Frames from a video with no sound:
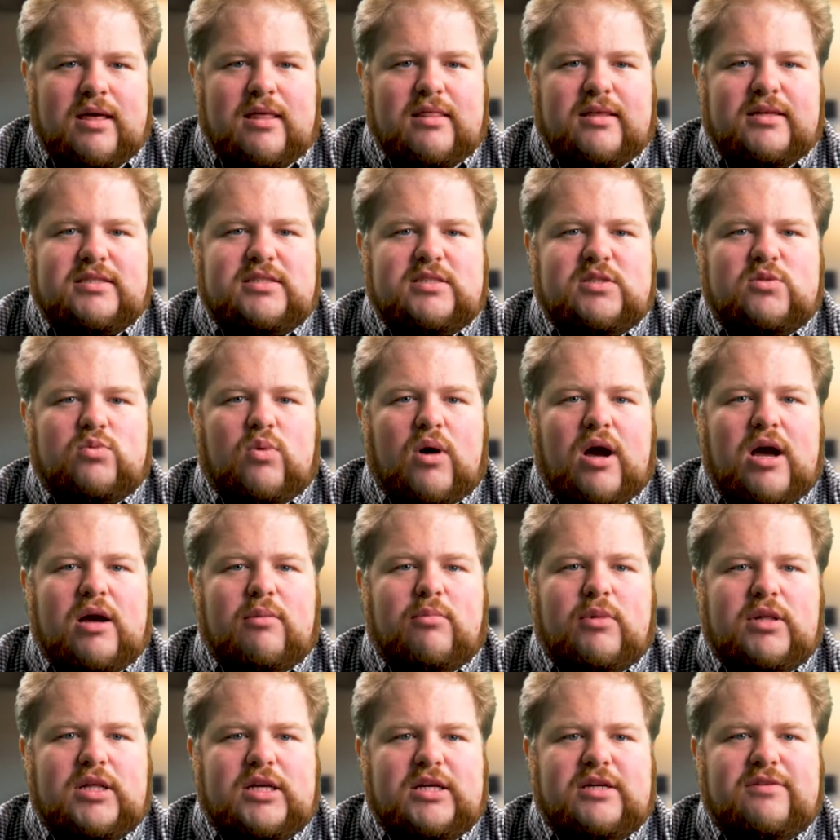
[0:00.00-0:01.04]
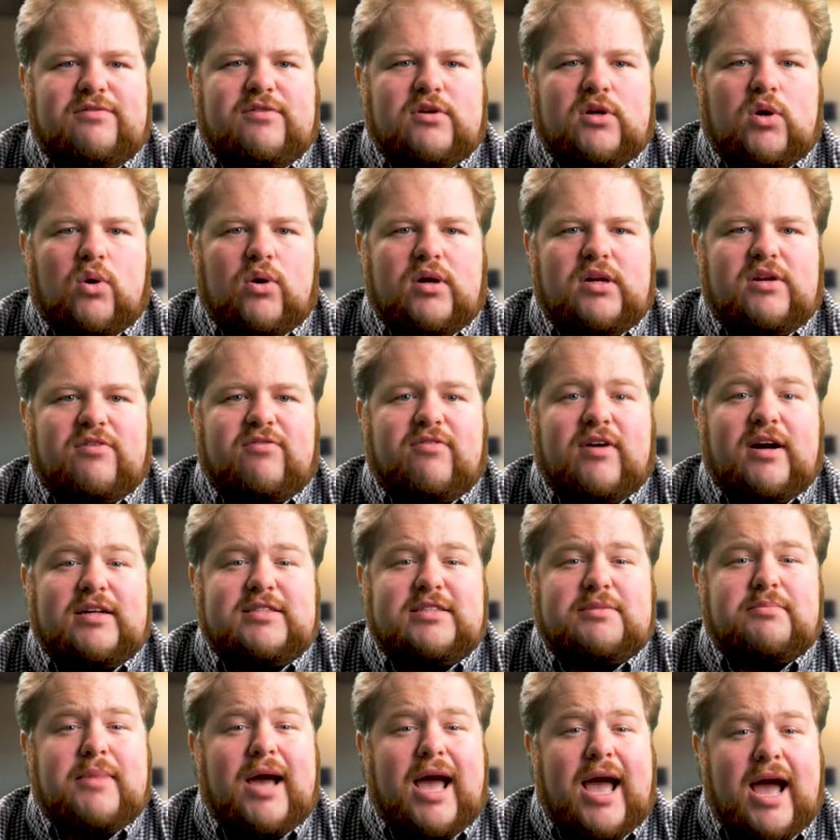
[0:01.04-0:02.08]
This is why I believe you're going to find some
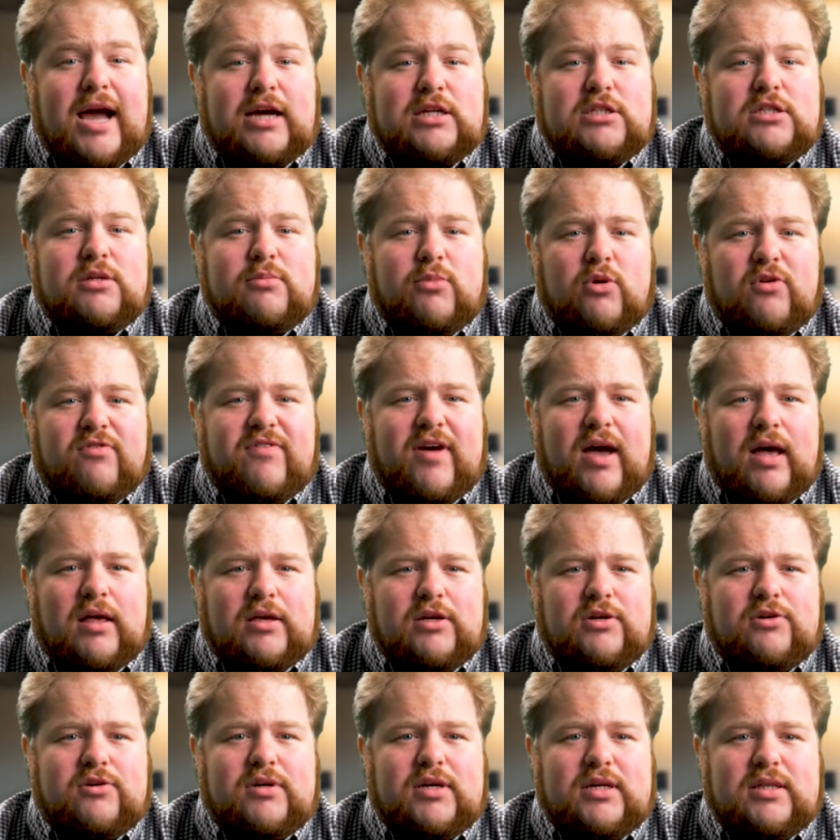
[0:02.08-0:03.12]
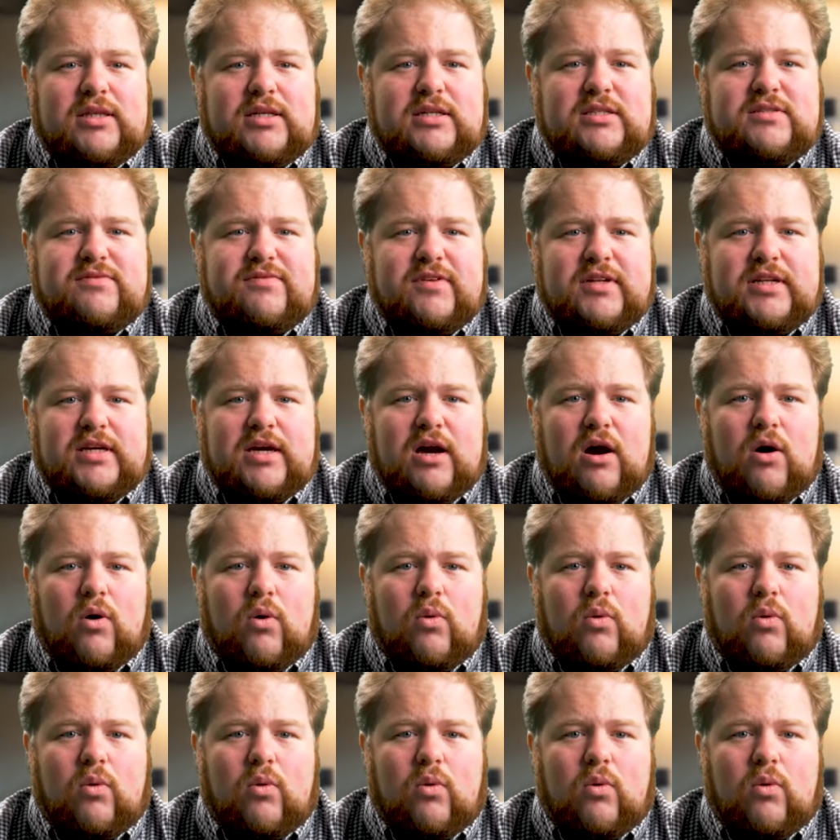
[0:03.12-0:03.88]
actionable value in this video